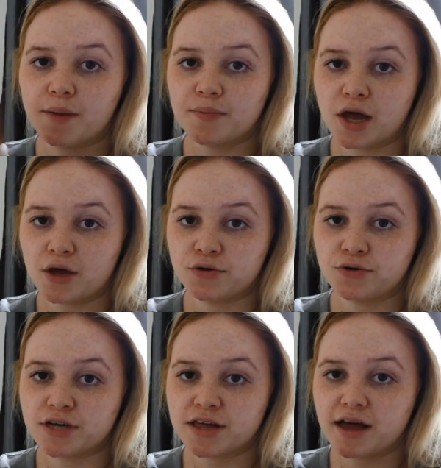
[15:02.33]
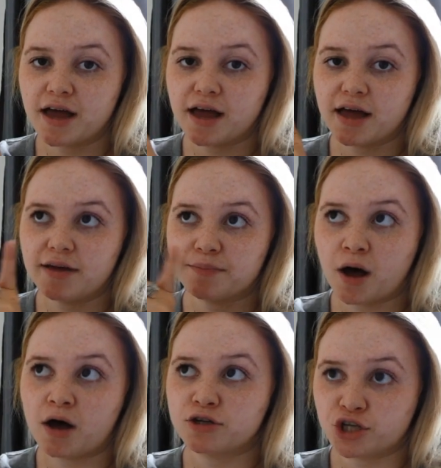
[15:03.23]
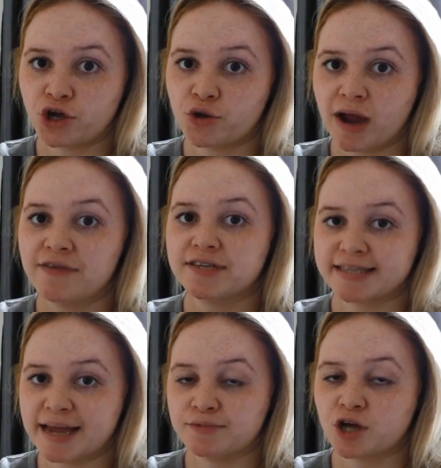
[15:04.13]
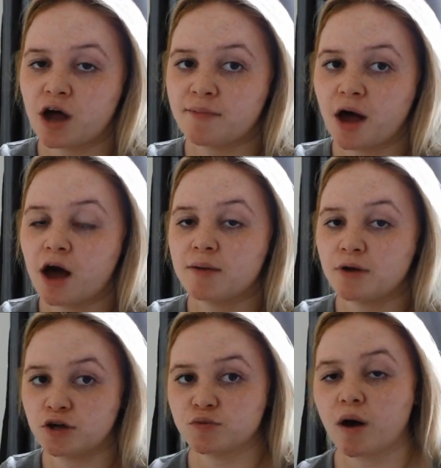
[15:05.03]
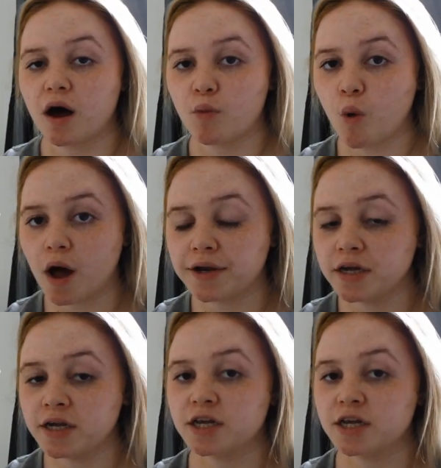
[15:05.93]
upload part two at the same time I upload part one.